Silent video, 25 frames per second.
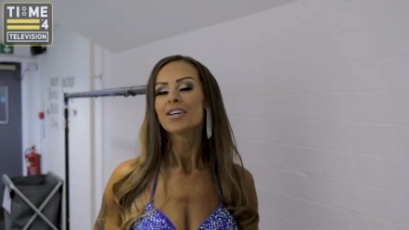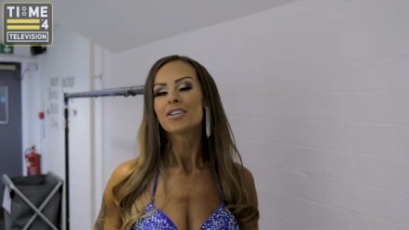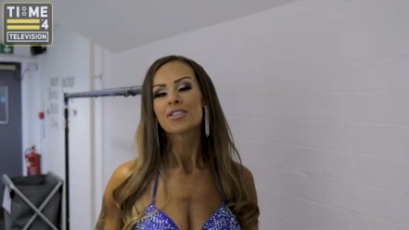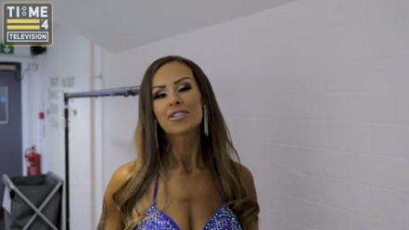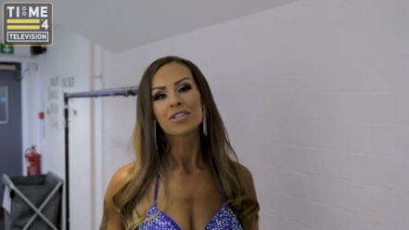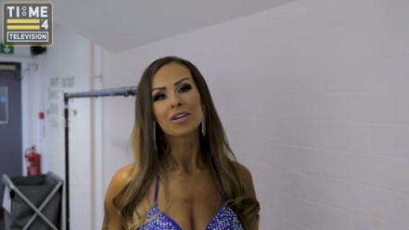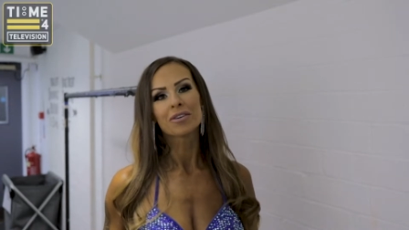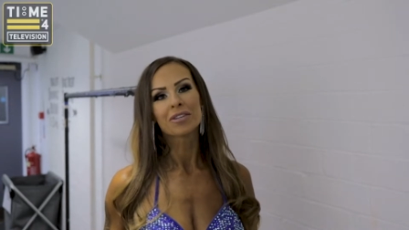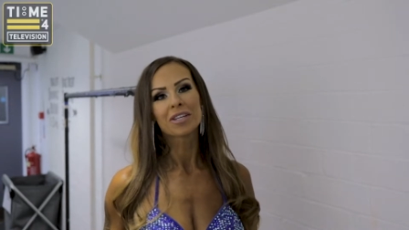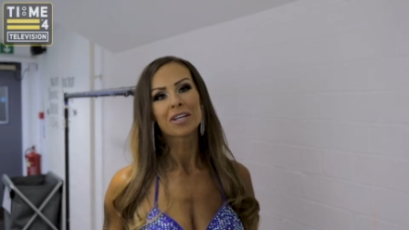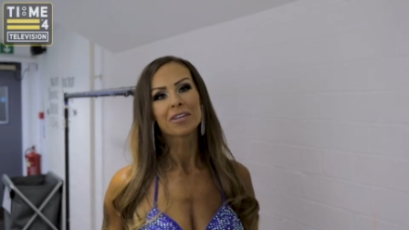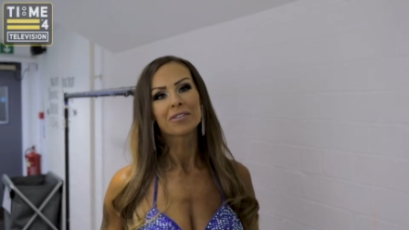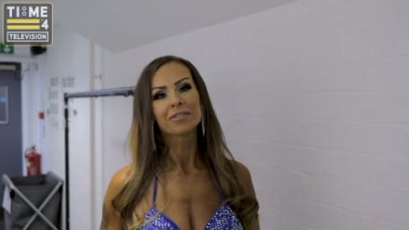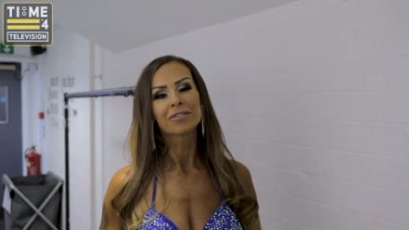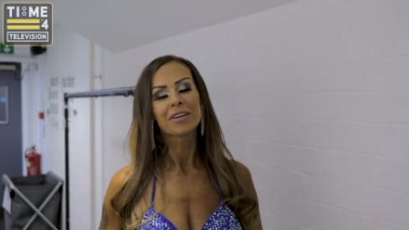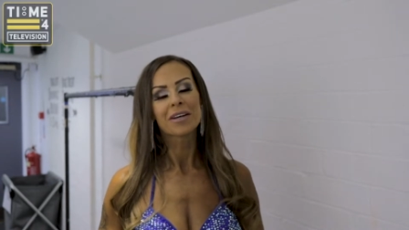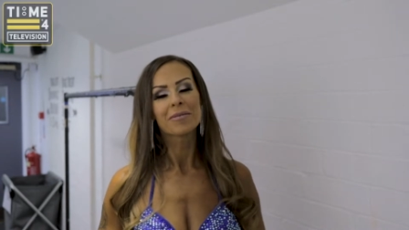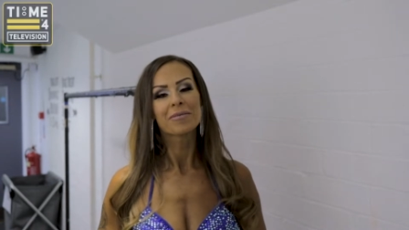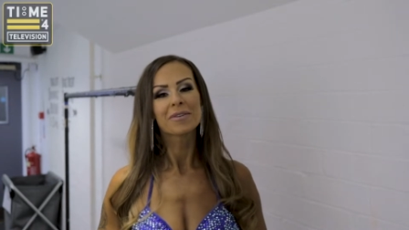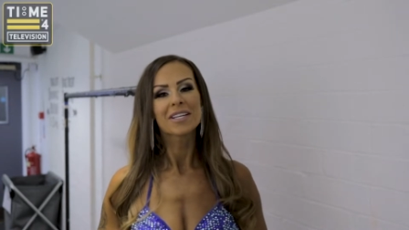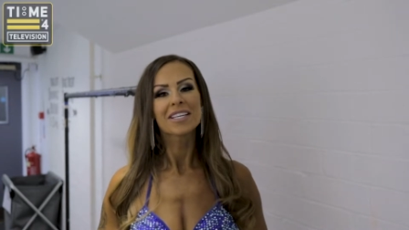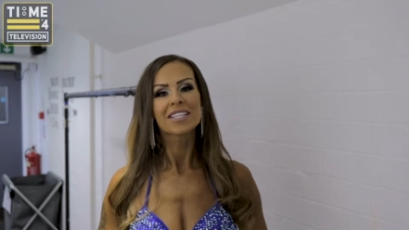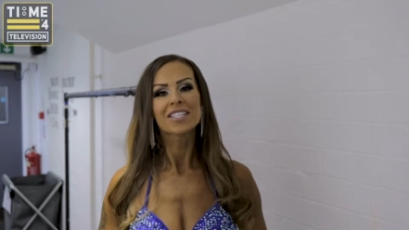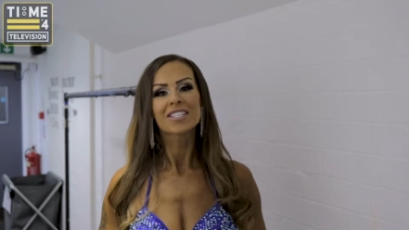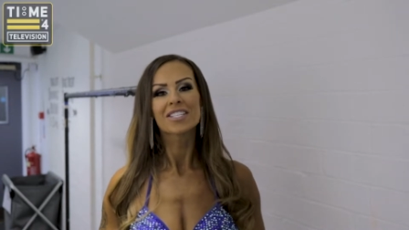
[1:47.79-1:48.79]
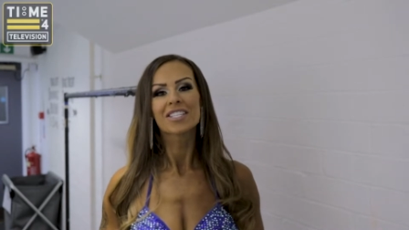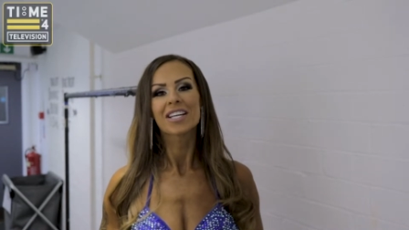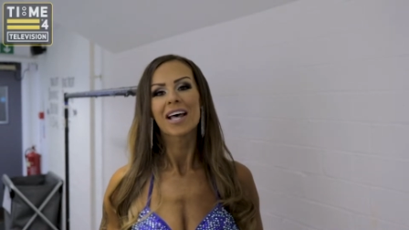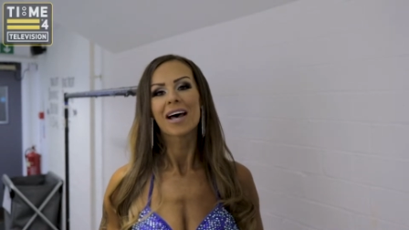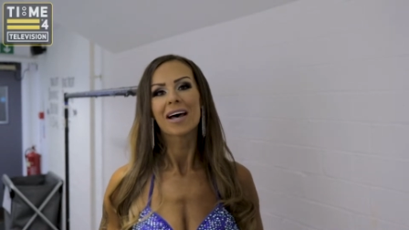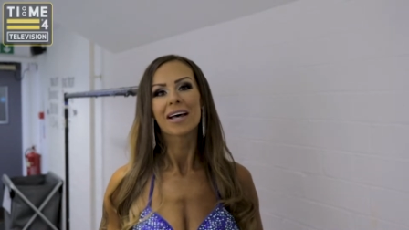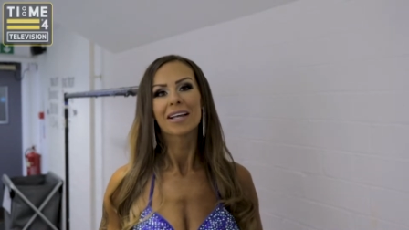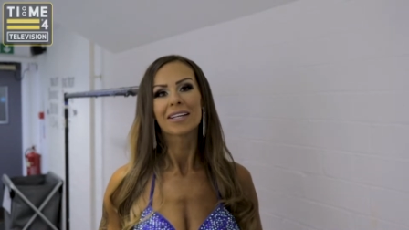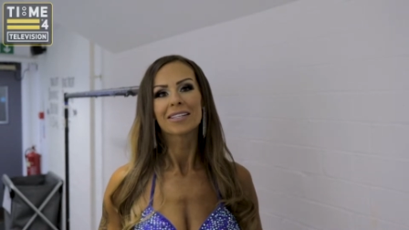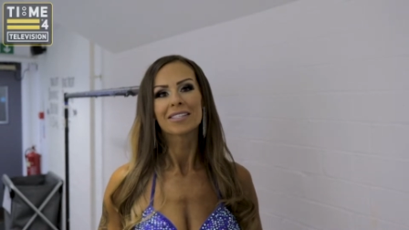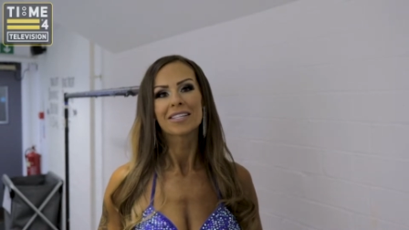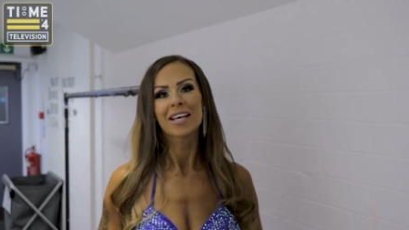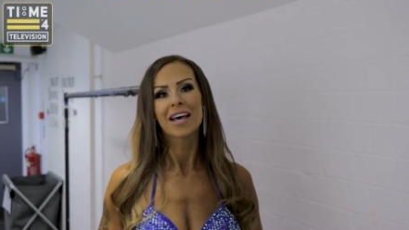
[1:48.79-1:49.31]
Showgirl Fitness
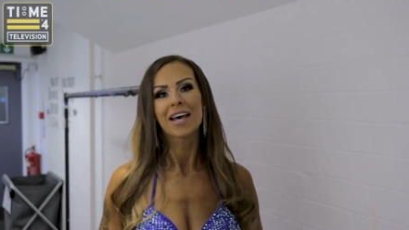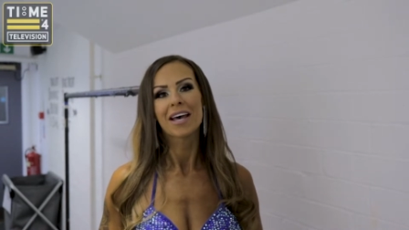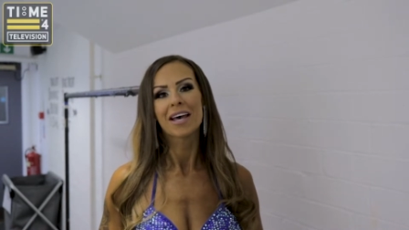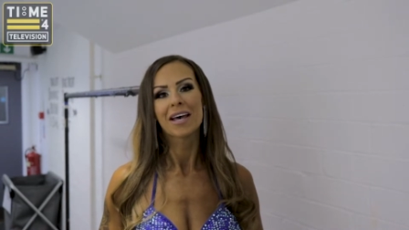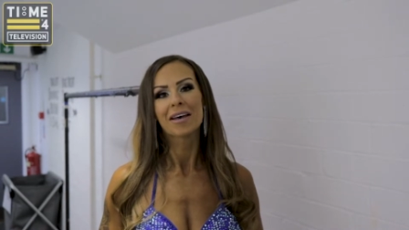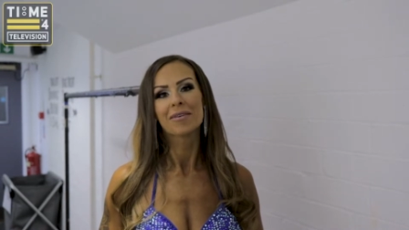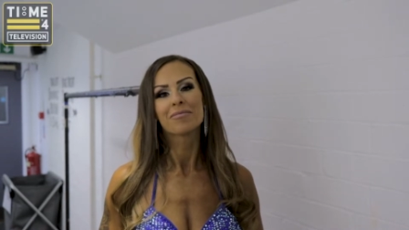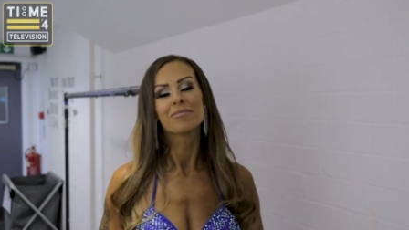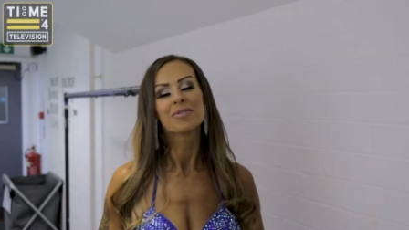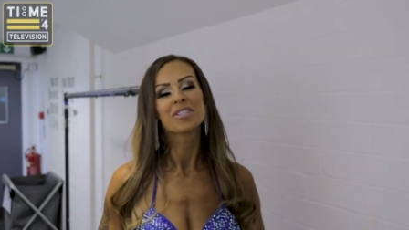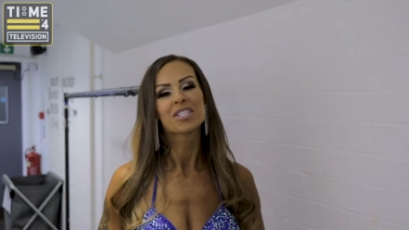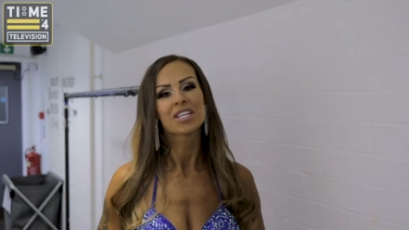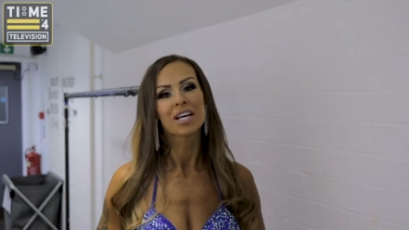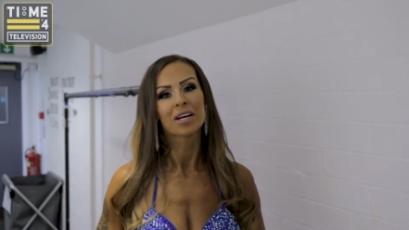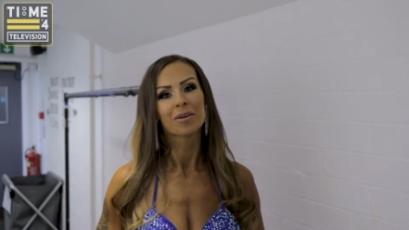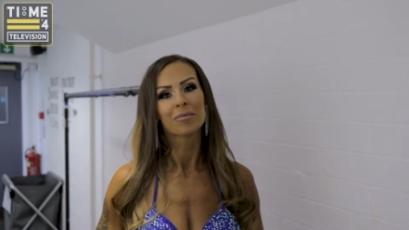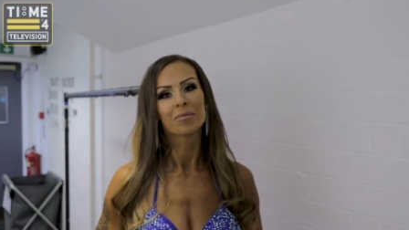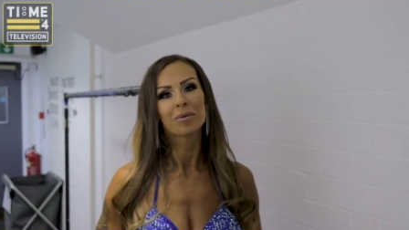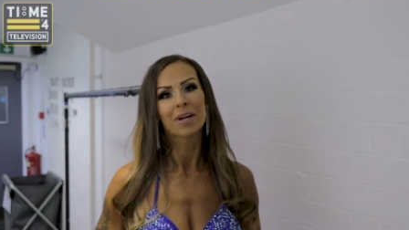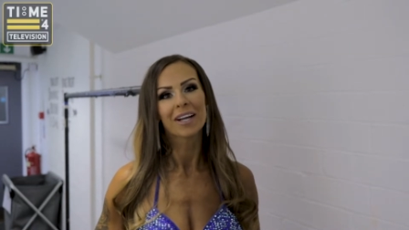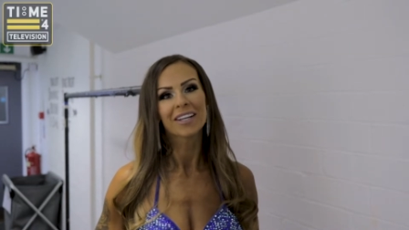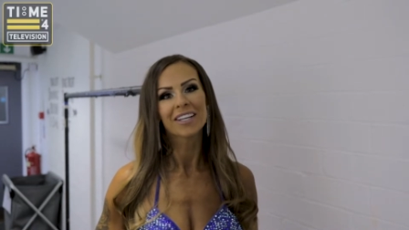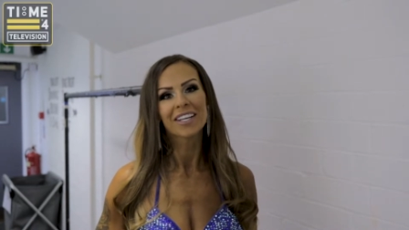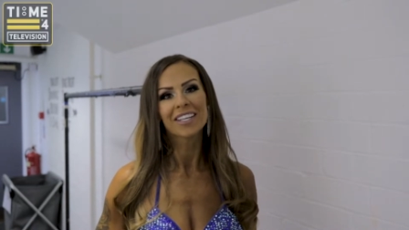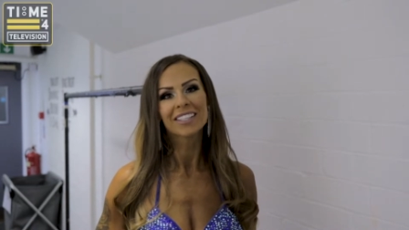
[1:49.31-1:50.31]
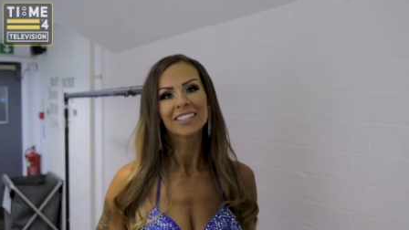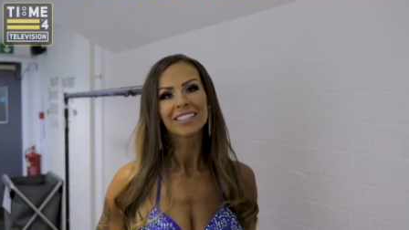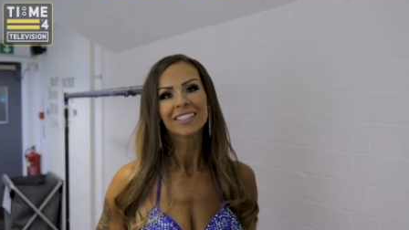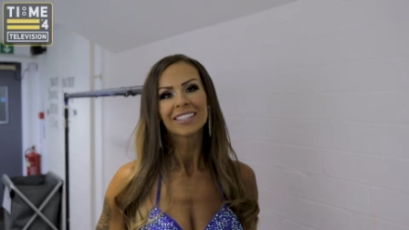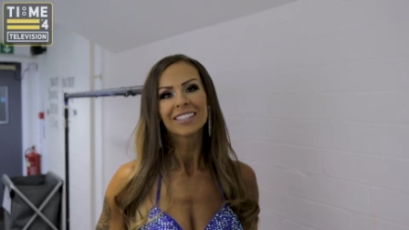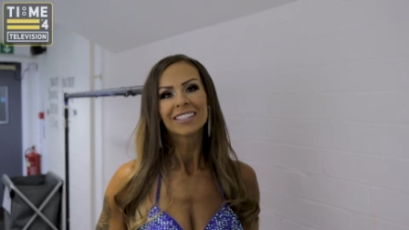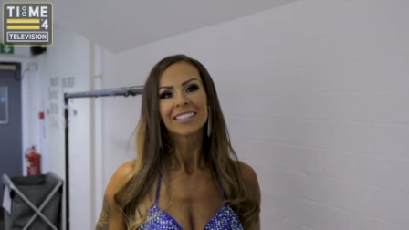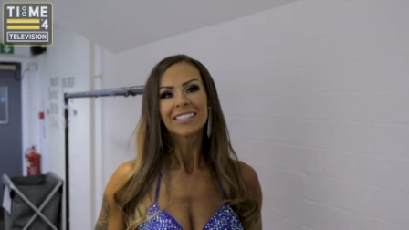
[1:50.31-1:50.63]
and uh, Michelle Brannan.